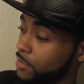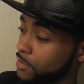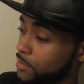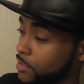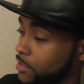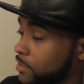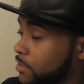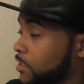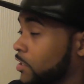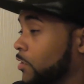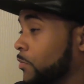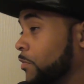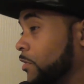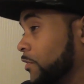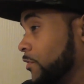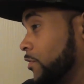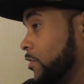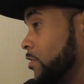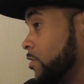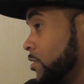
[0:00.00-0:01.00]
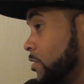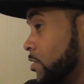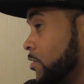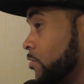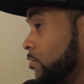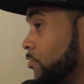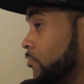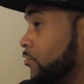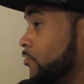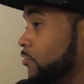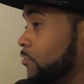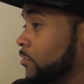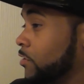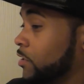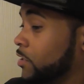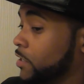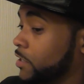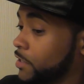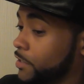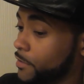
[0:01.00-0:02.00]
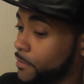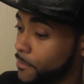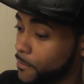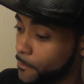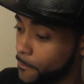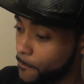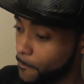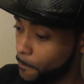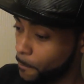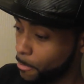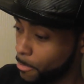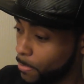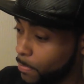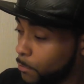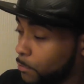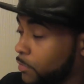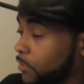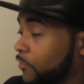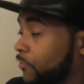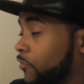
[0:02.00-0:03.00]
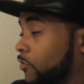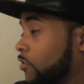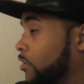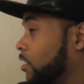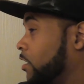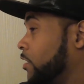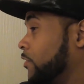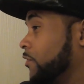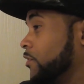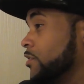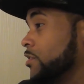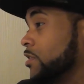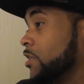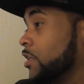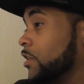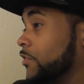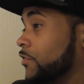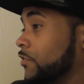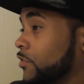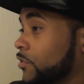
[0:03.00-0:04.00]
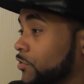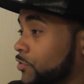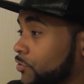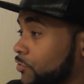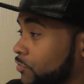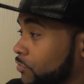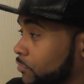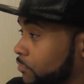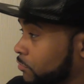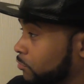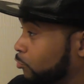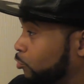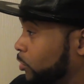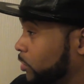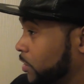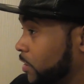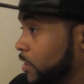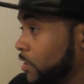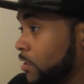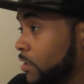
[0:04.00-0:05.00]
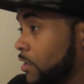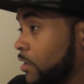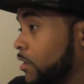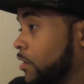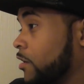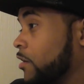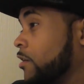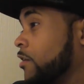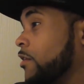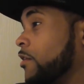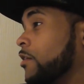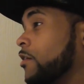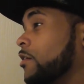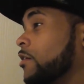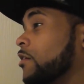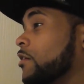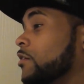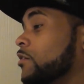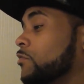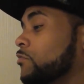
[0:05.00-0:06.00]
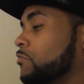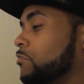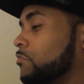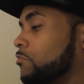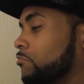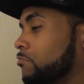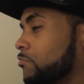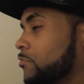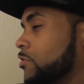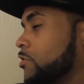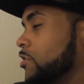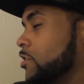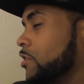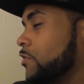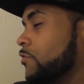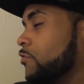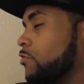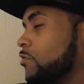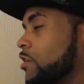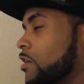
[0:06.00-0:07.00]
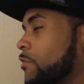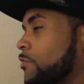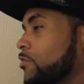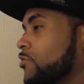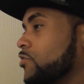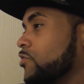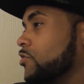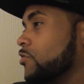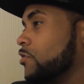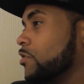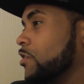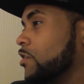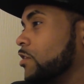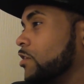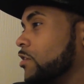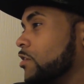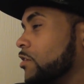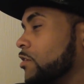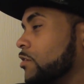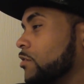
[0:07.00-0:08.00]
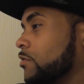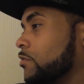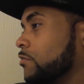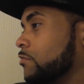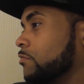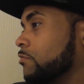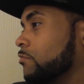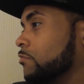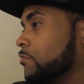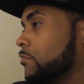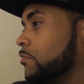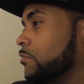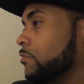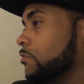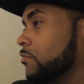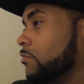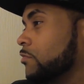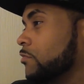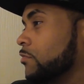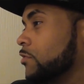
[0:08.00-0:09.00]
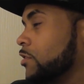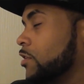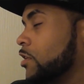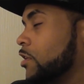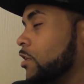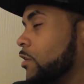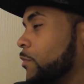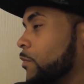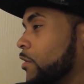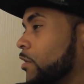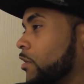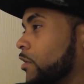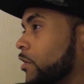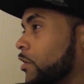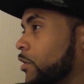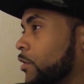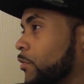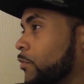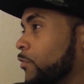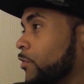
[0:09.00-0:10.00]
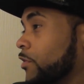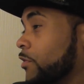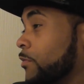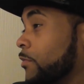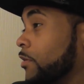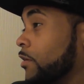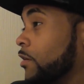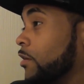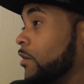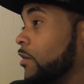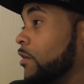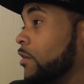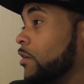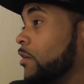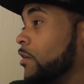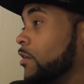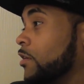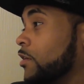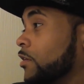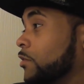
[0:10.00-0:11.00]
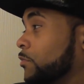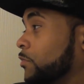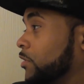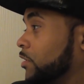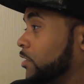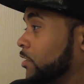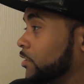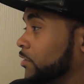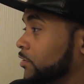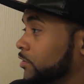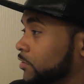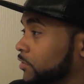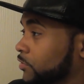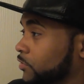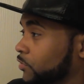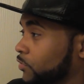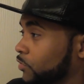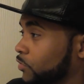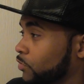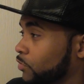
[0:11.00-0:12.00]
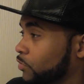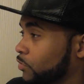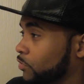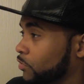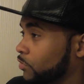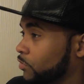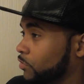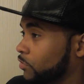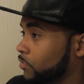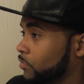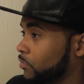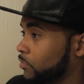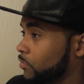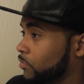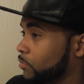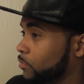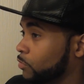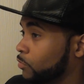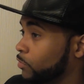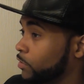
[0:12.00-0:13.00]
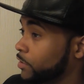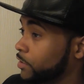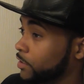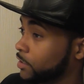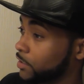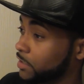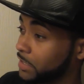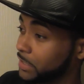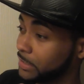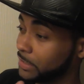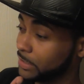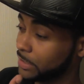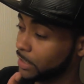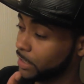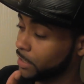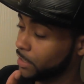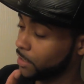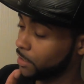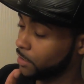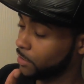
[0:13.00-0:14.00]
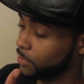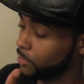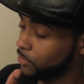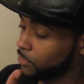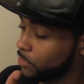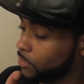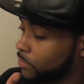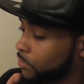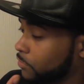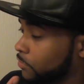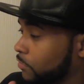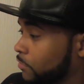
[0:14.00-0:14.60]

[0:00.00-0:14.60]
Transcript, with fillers: to tell me if these things are true or not before I even say if they're true, what they are just give you an opportunity to come clean with me because with a clean slate, you know,